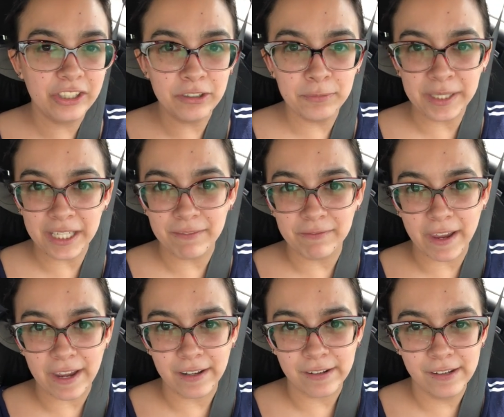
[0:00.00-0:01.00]
you're being
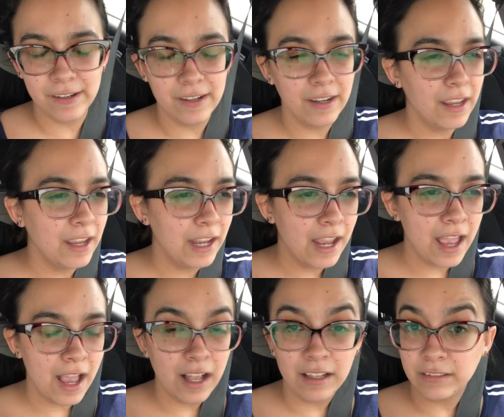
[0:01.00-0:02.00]
vain.
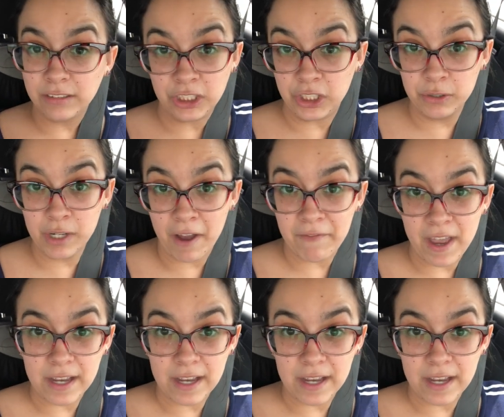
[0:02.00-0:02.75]
You got